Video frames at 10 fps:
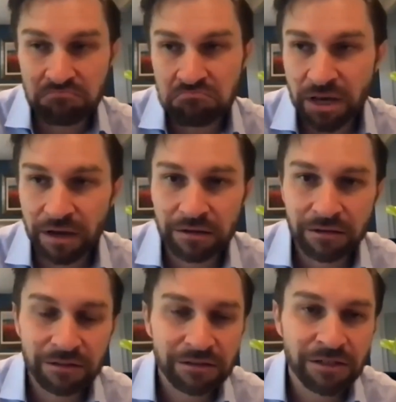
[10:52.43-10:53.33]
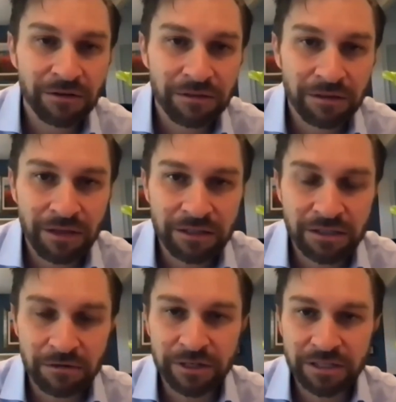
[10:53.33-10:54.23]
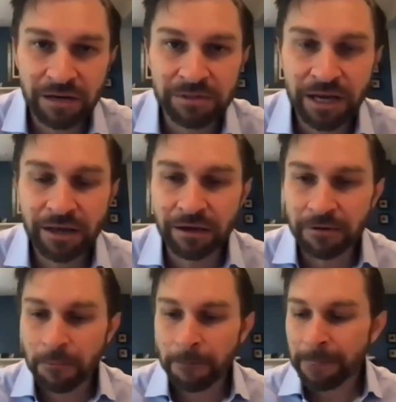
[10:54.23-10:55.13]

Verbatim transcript: Yeah. So that's the risk I'm taking.